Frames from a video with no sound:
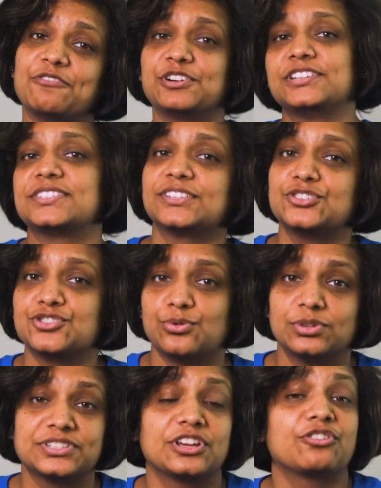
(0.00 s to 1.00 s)
governance
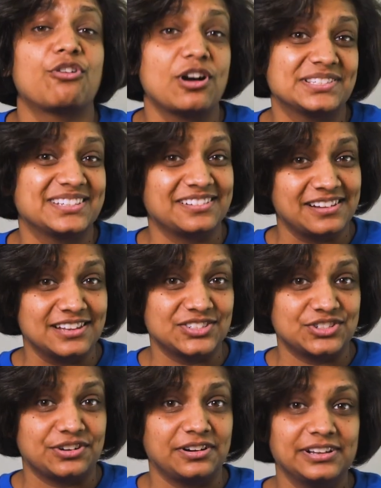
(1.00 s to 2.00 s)
controls across the
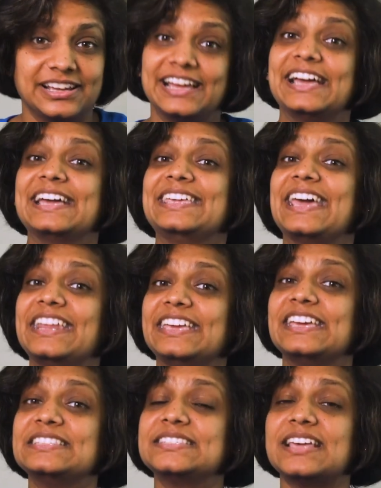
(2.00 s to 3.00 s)
cluster. Getting
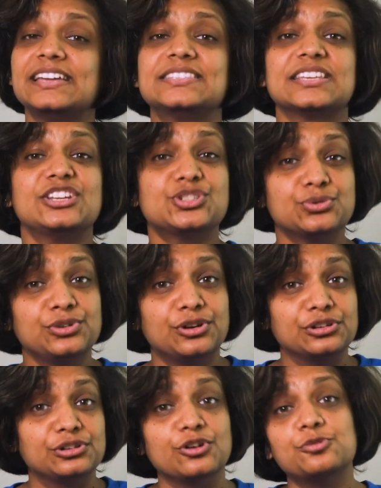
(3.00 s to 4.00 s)
insights into
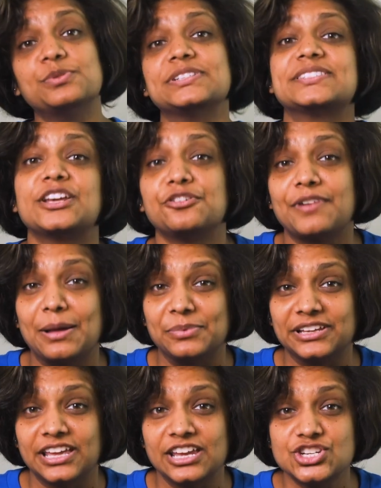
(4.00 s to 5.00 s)
your global set of
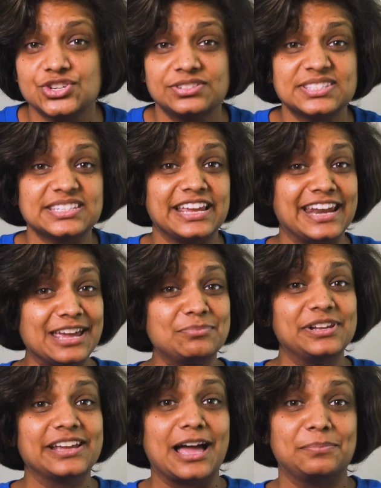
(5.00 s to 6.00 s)
applications,
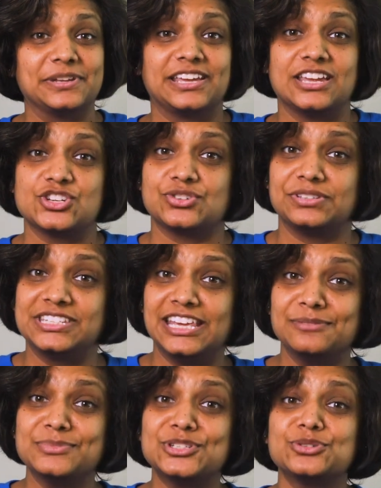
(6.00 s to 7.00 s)
enabling application
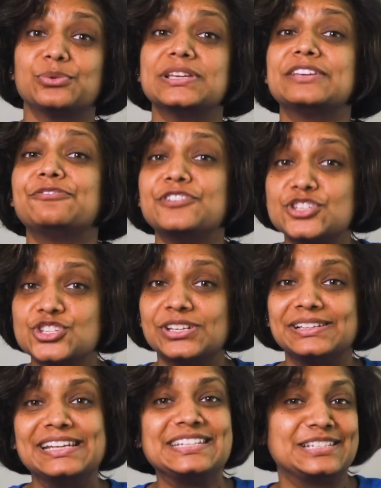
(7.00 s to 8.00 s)
teams to
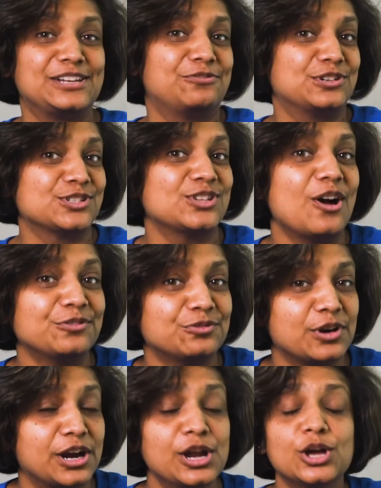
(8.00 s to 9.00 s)
efficiently deliver
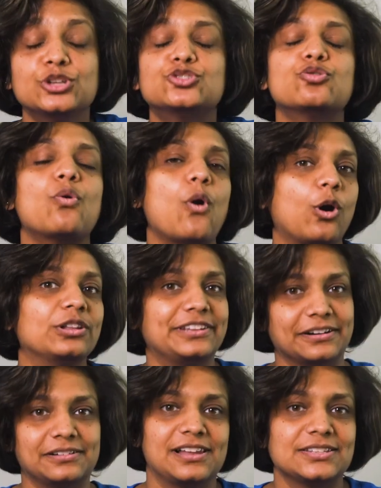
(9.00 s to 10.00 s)
software to all
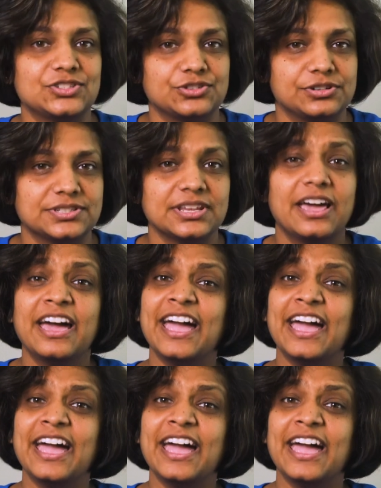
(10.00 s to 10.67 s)
their clusters.